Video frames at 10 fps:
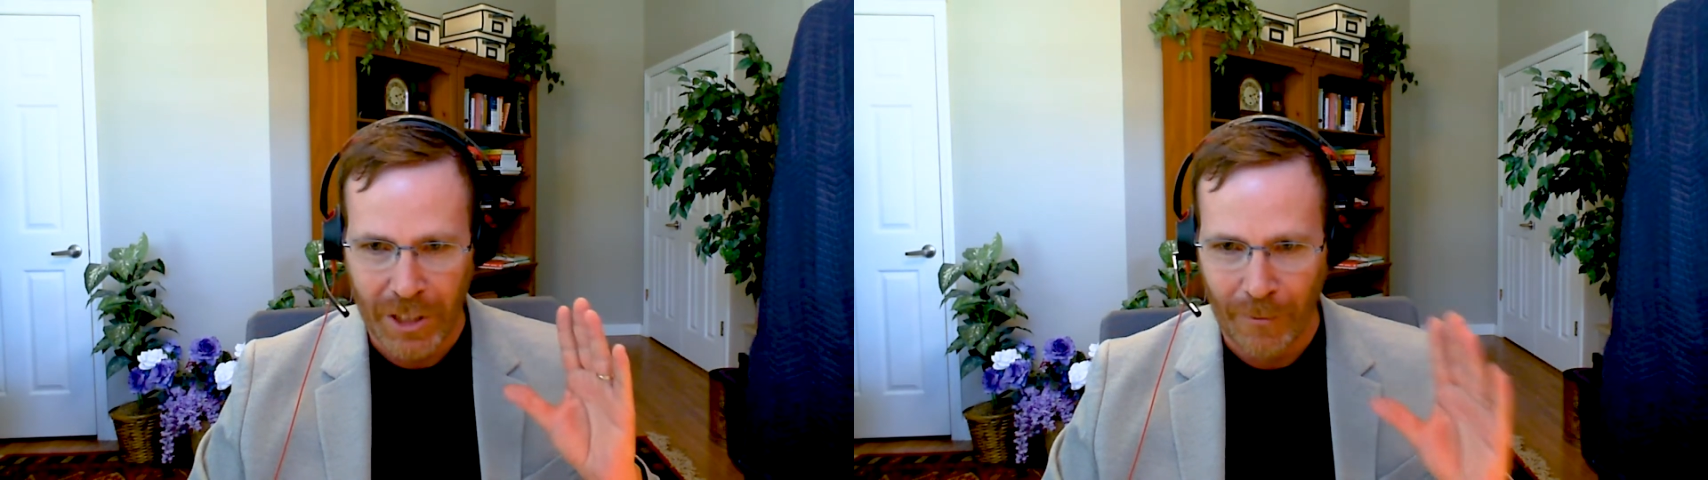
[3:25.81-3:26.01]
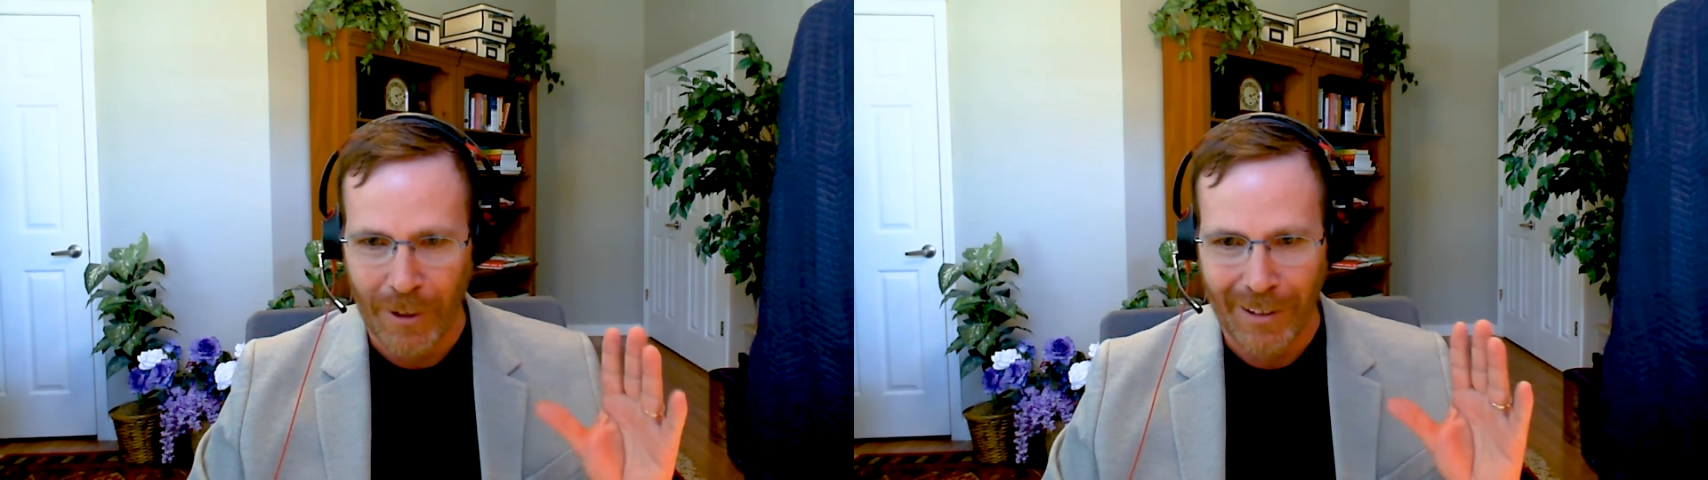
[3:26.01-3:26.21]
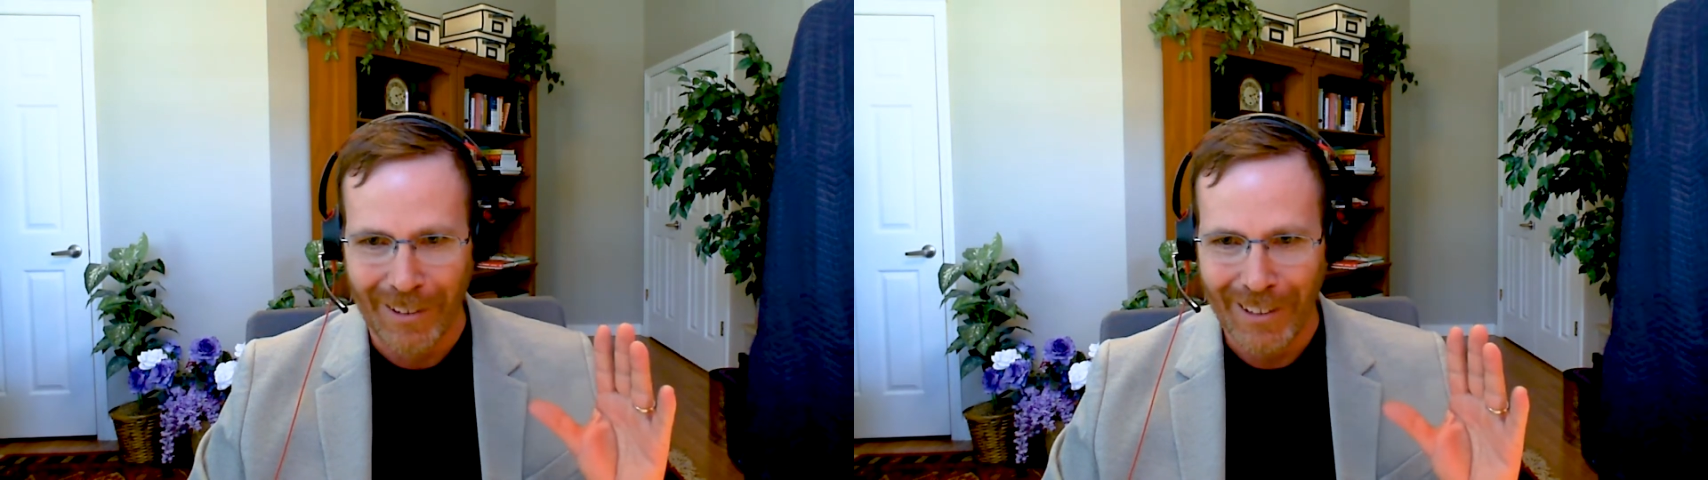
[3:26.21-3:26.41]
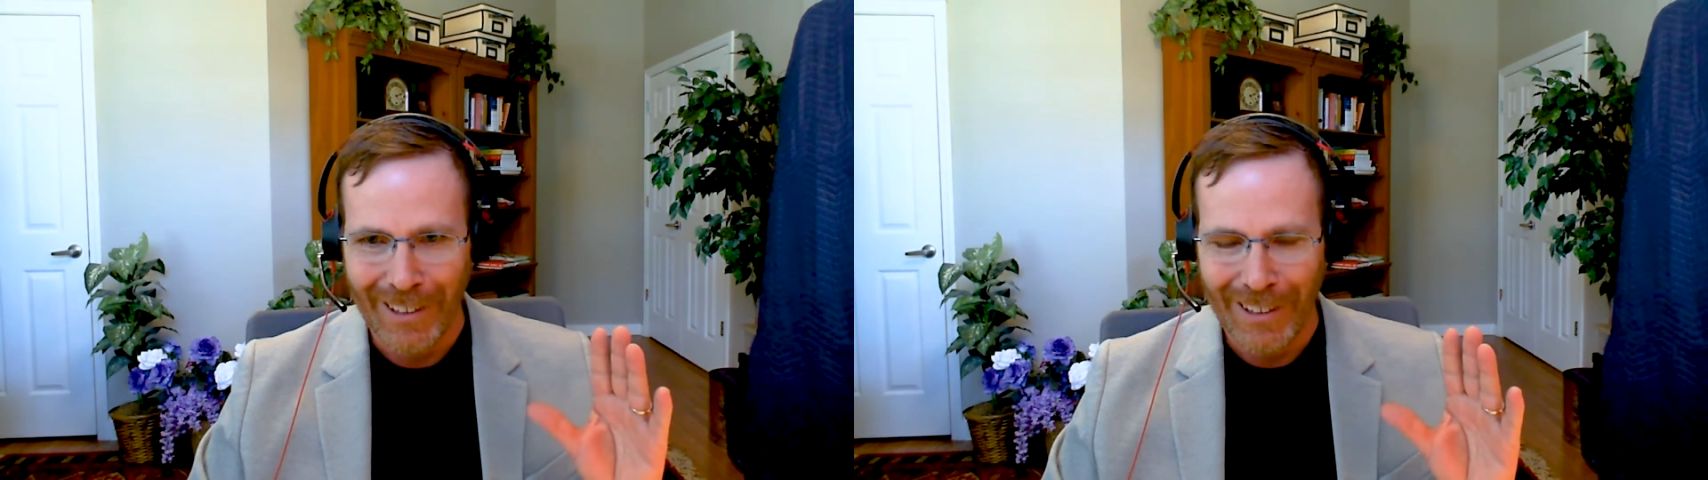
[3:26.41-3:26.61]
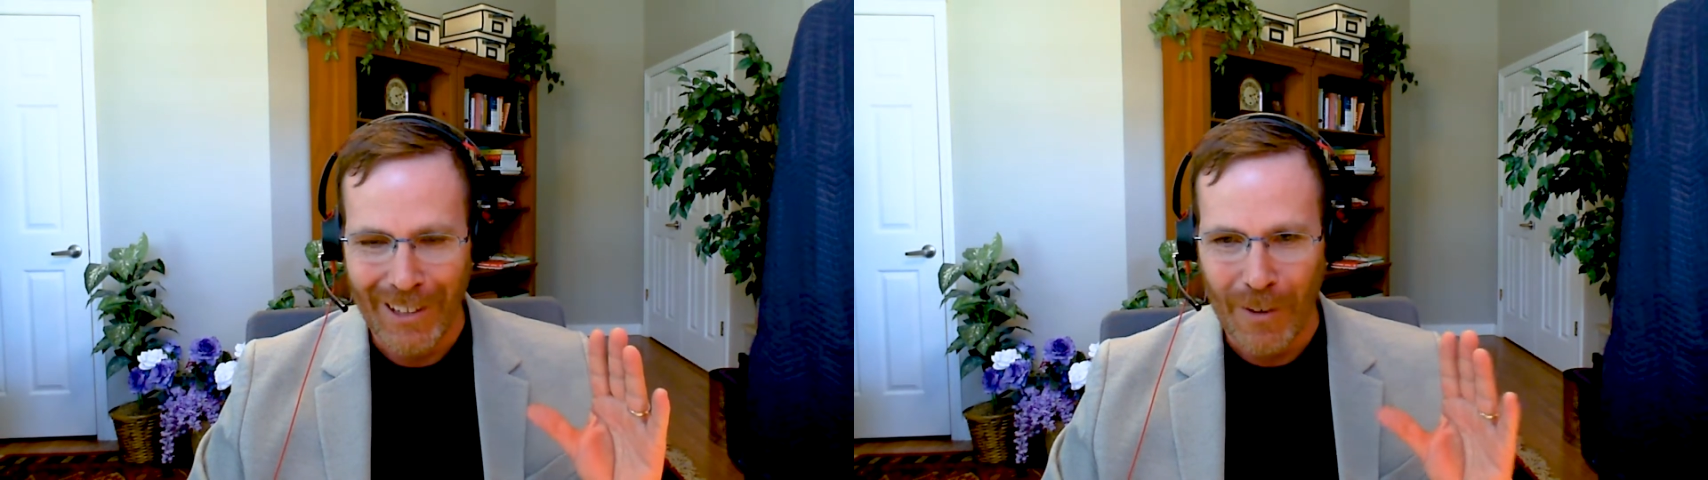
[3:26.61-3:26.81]
different
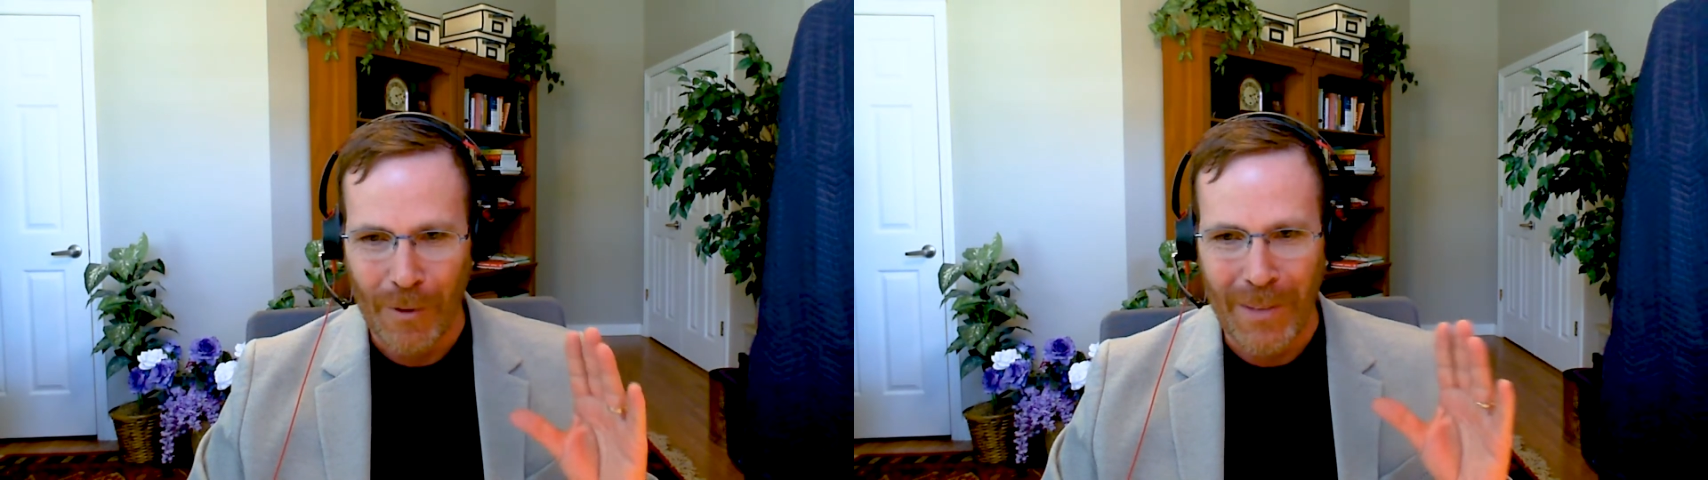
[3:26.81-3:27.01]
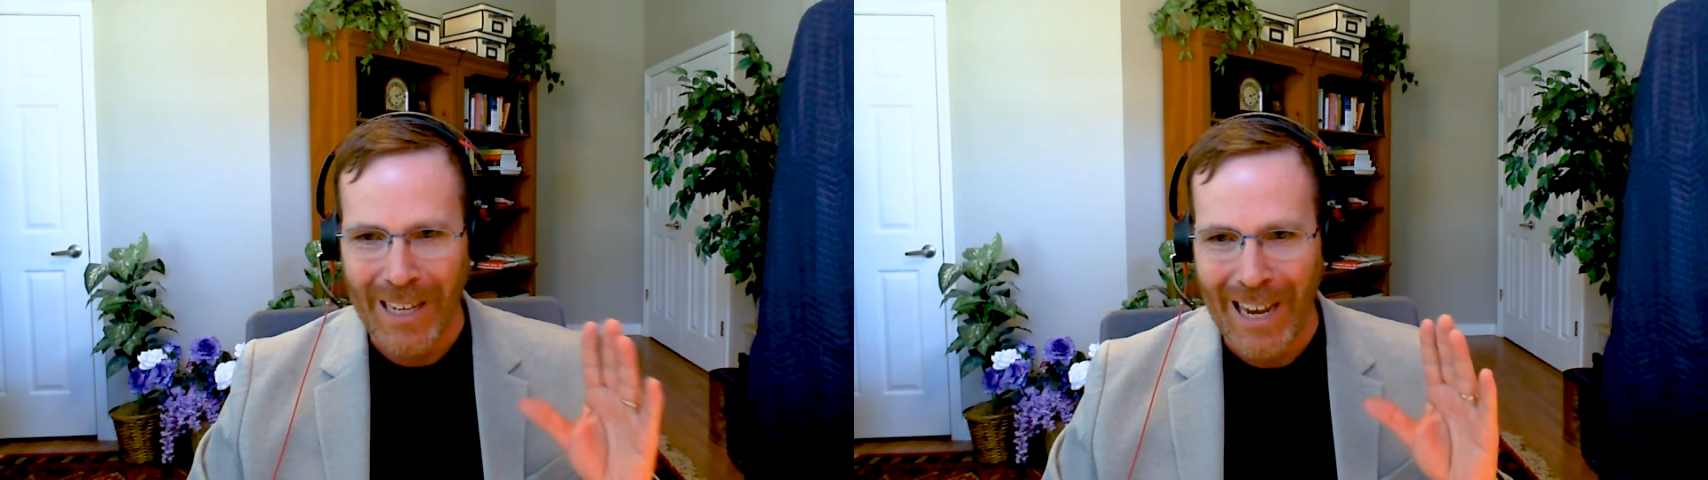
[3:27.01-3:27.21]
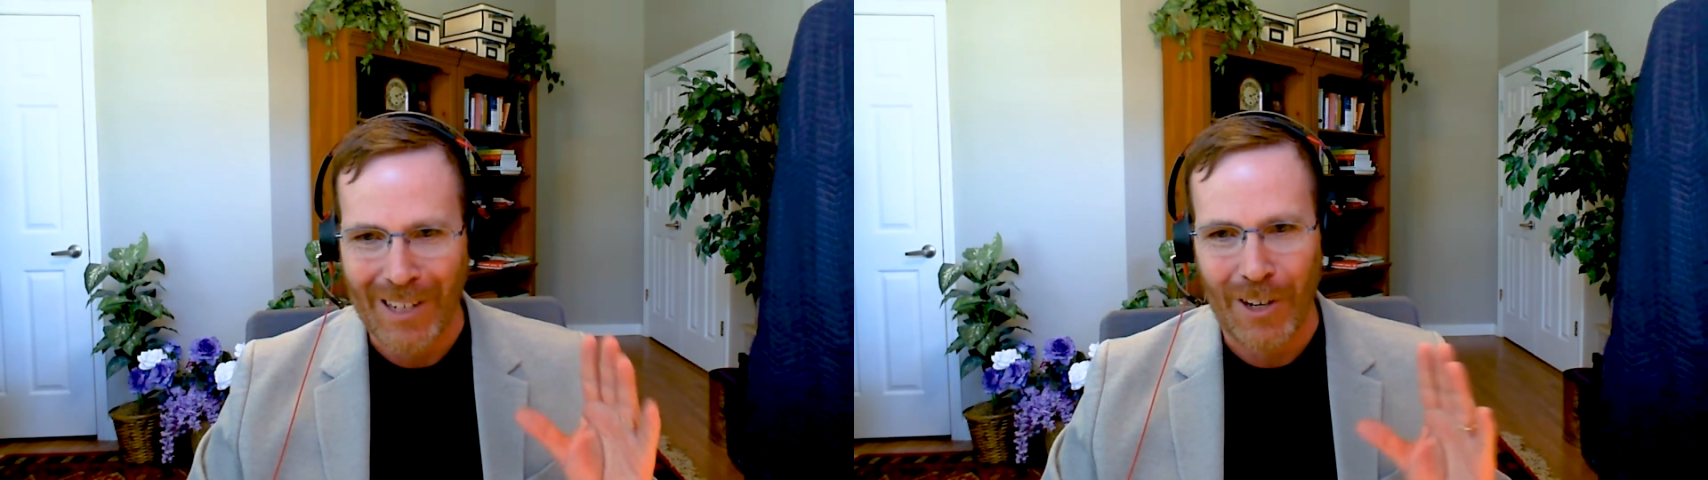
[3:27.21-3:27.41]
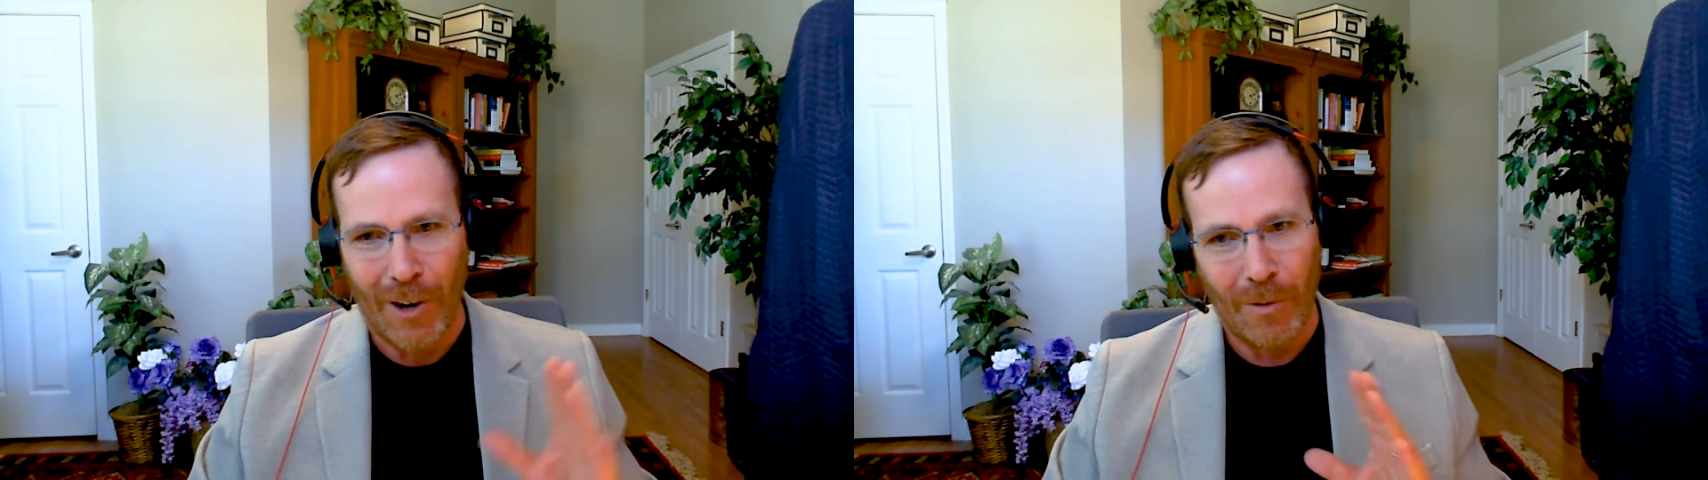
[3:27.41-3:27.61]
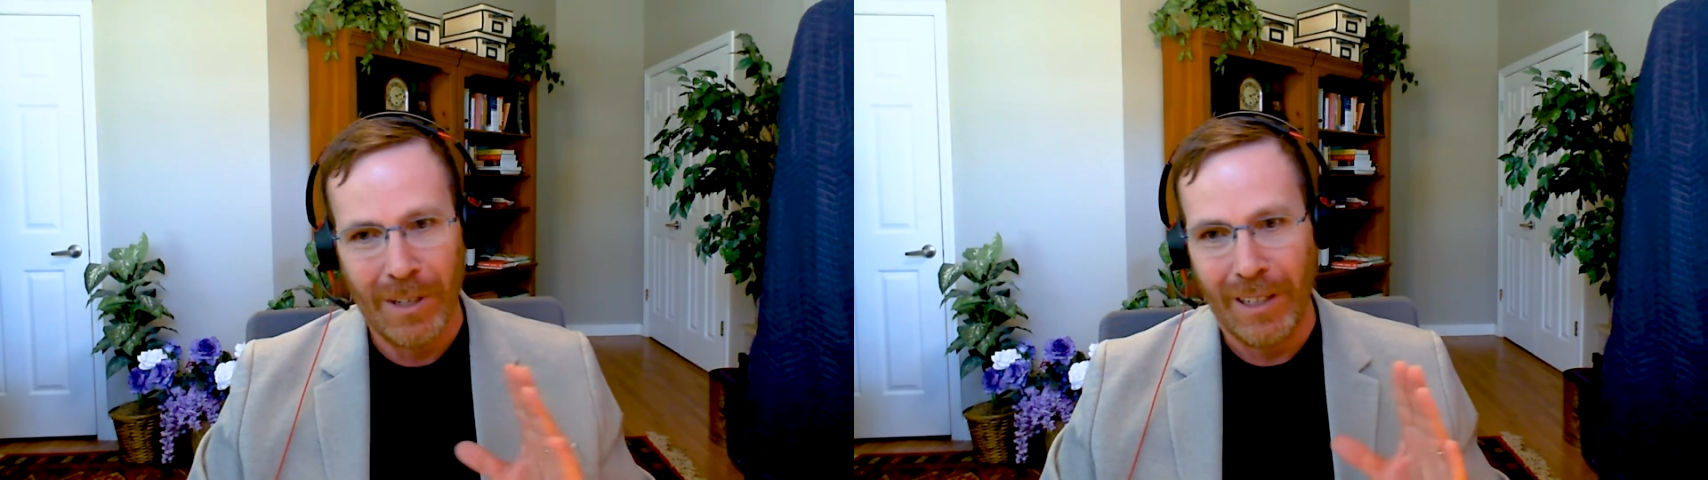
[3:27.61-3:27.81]
from the get-go,